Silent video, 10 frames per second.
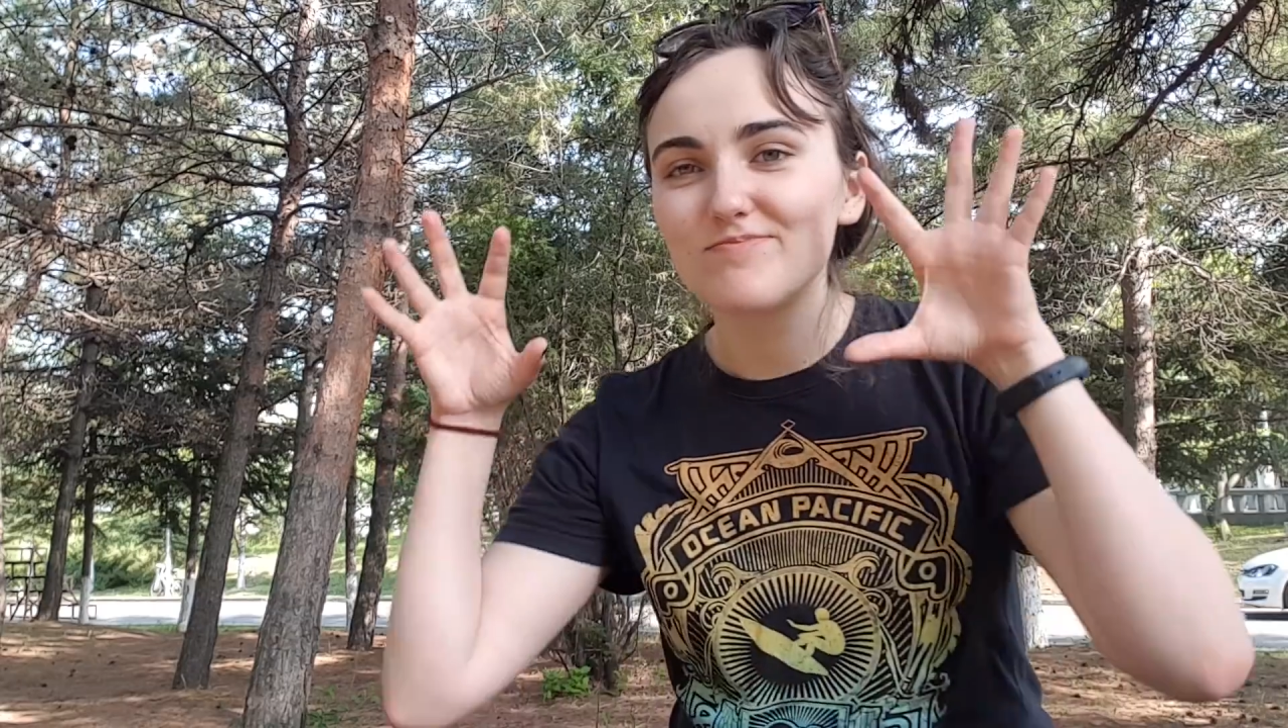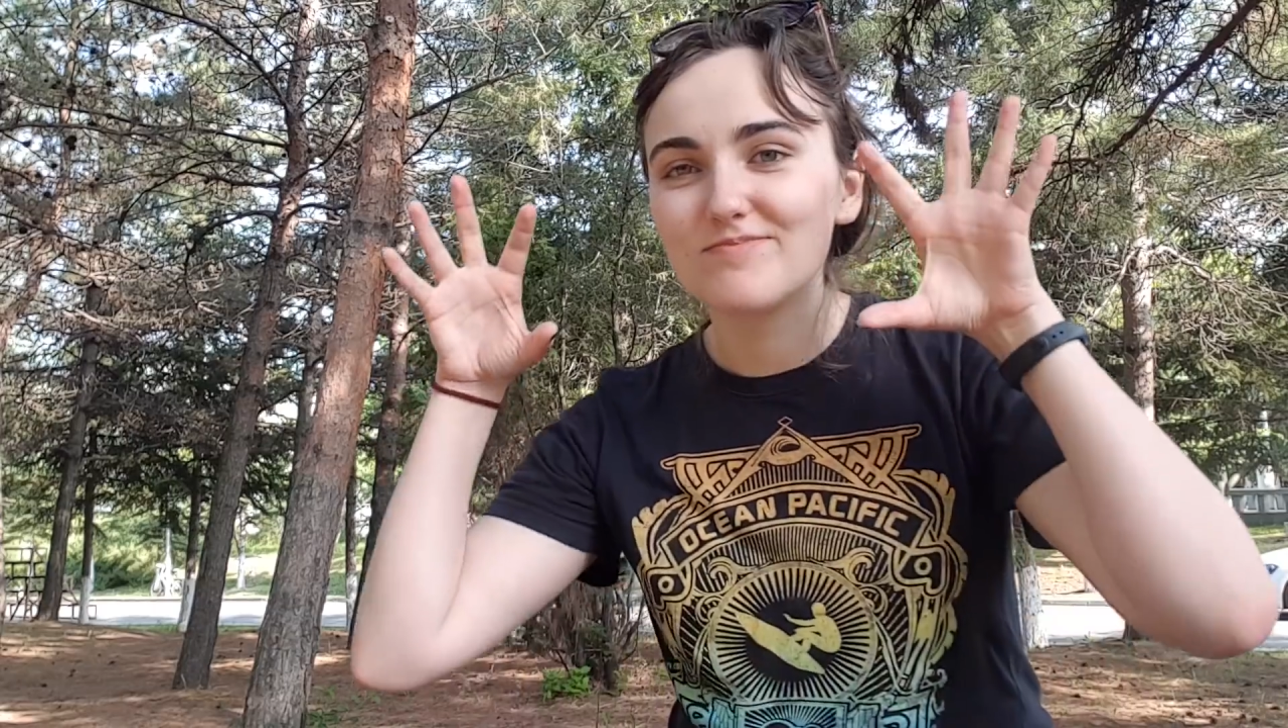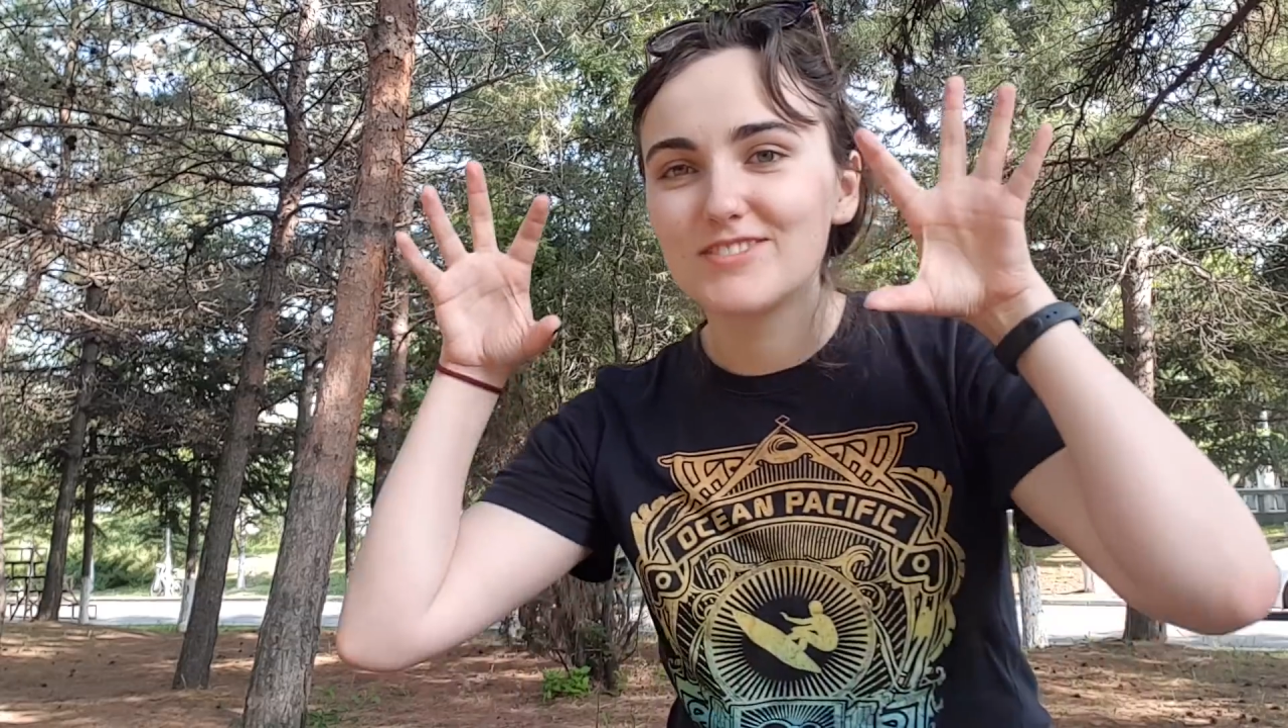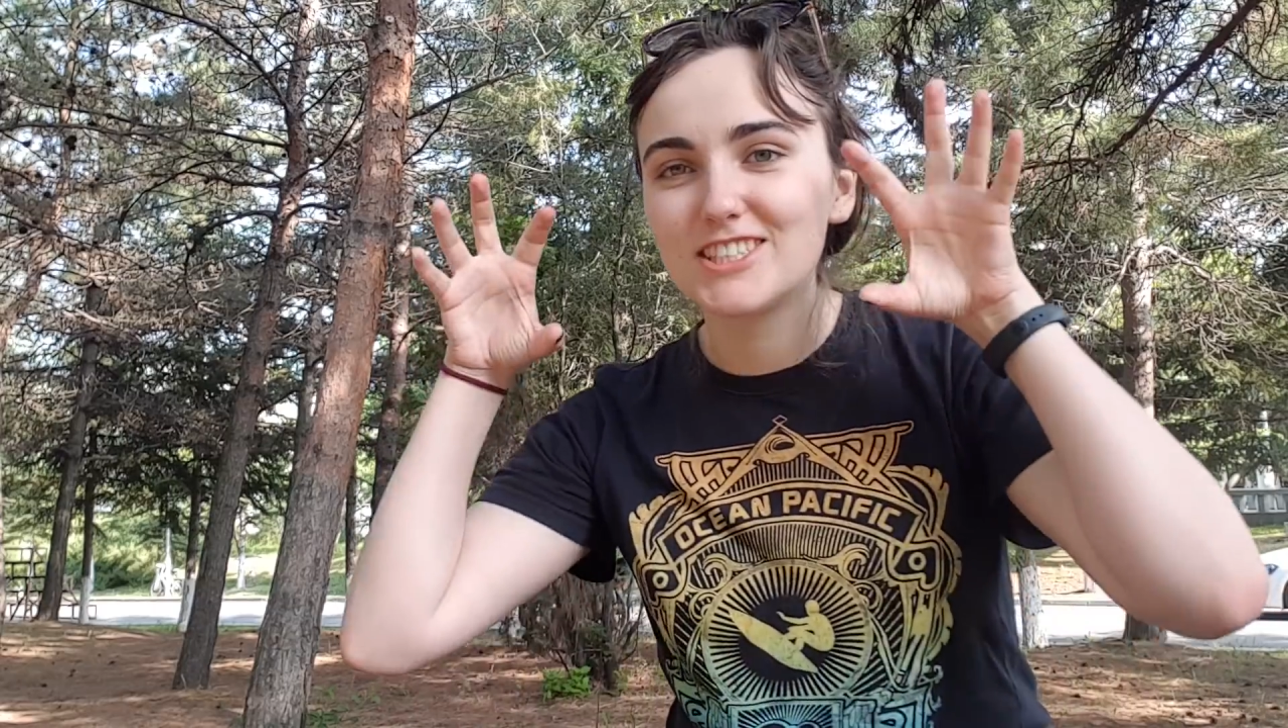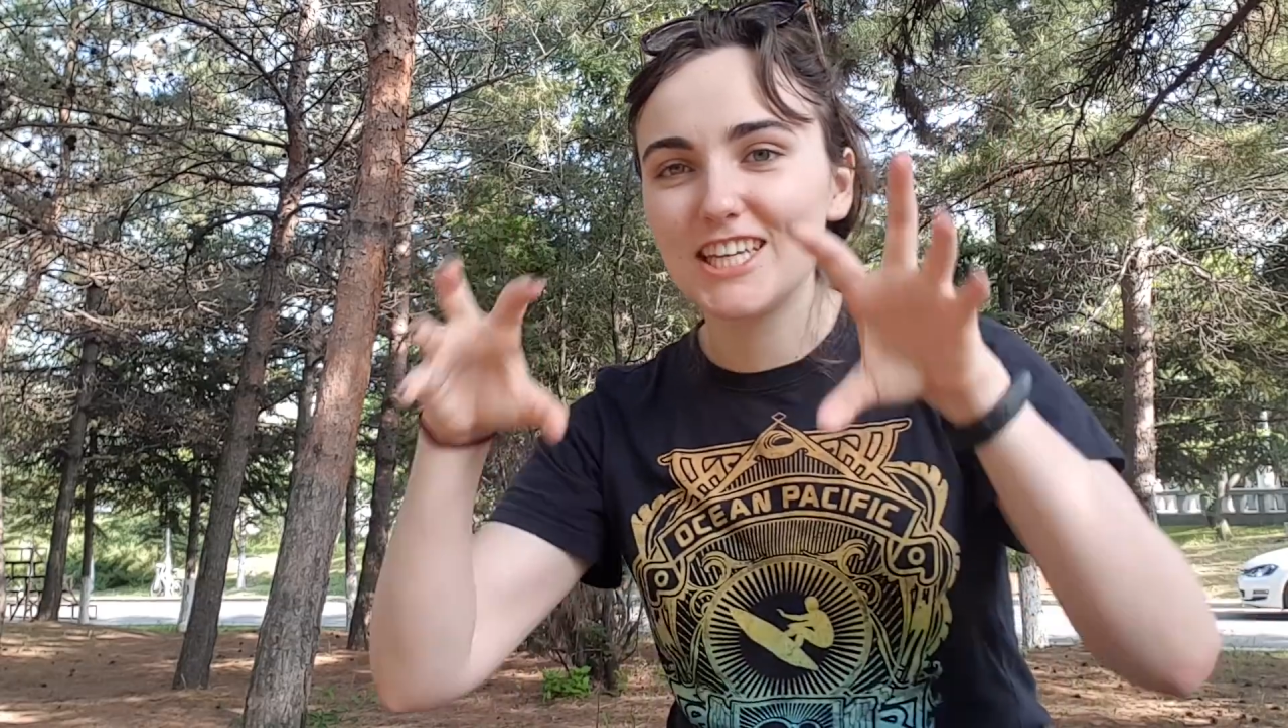
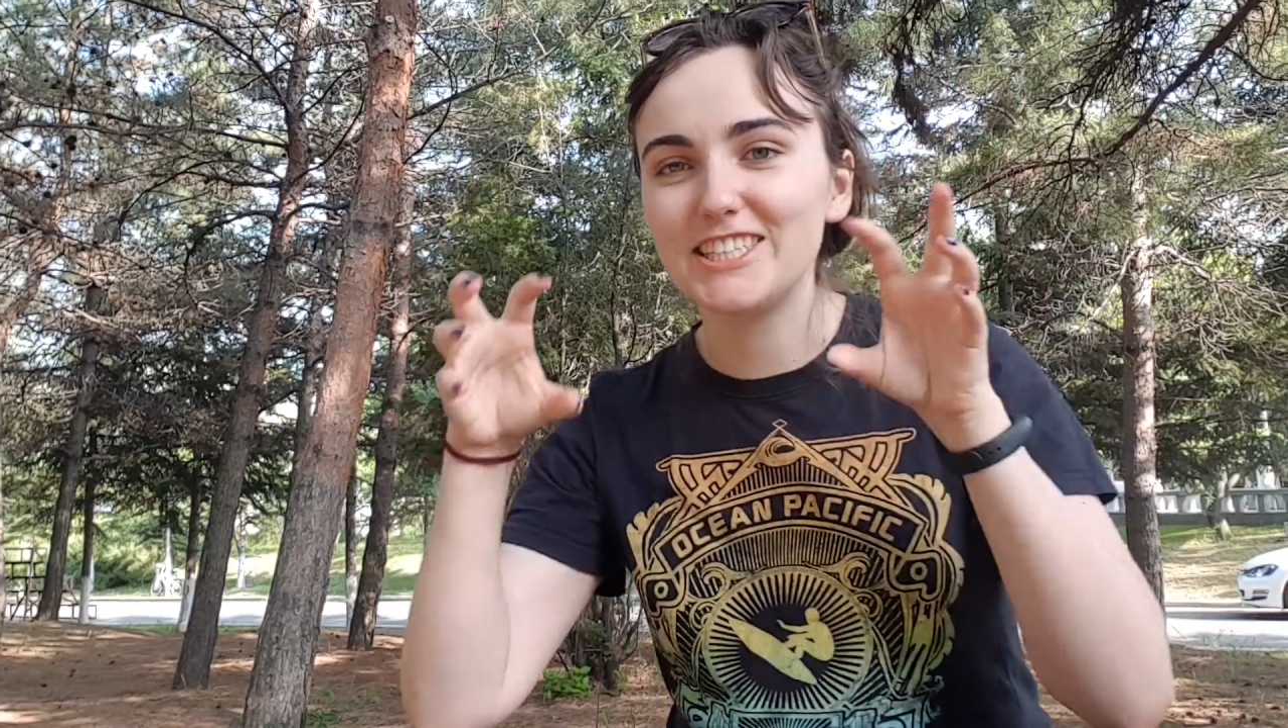sit